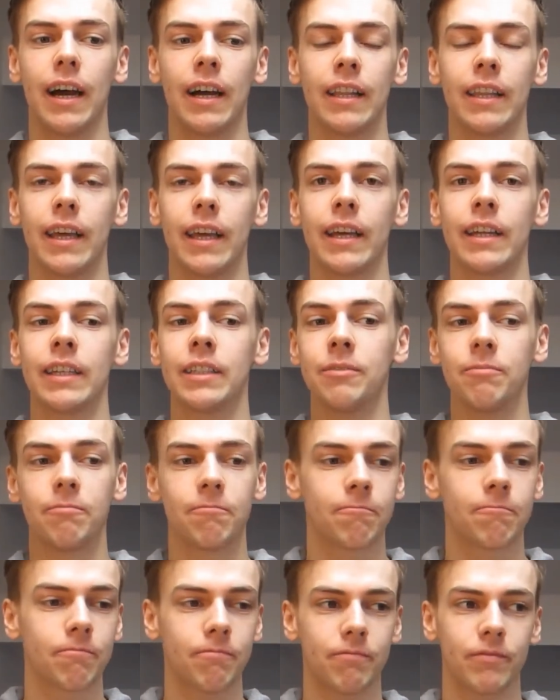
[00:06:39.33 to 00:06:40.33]
and then
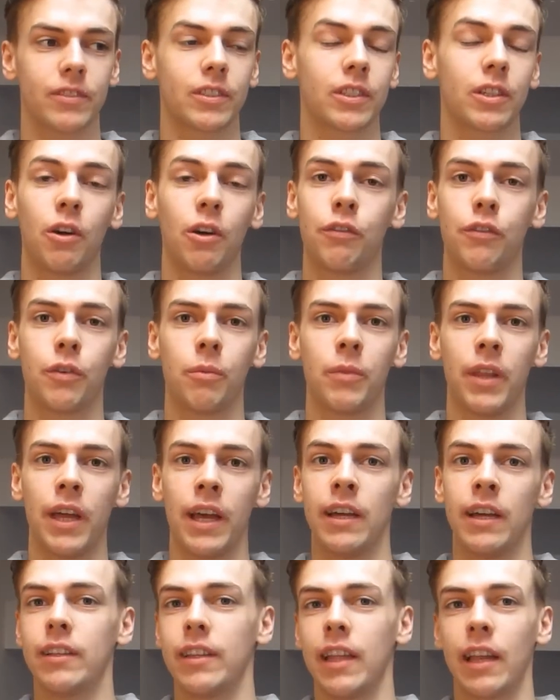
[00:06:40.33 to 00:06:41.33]
go from
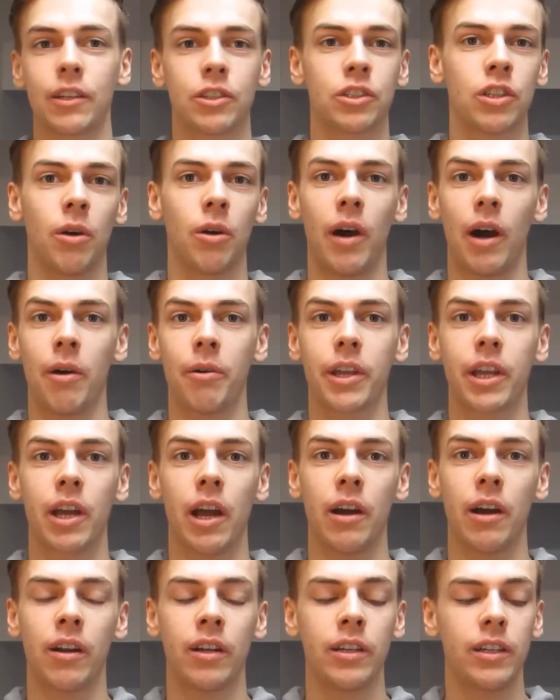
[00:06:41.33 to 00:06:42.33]
there. Let us know how you
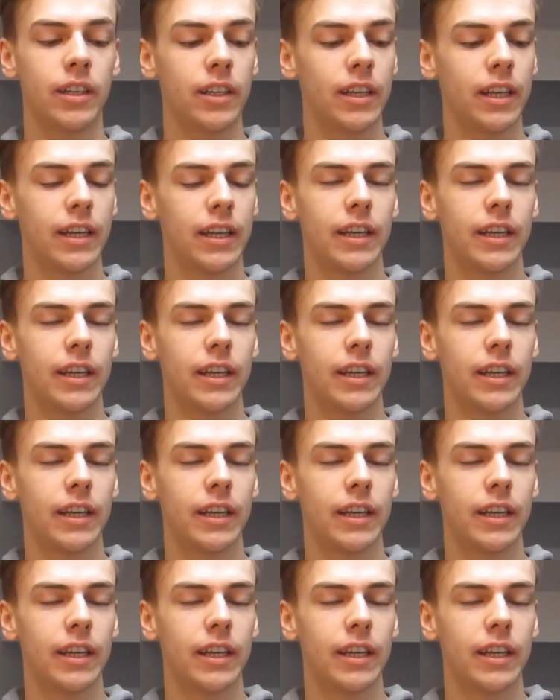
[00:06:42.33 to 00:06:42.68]
get on.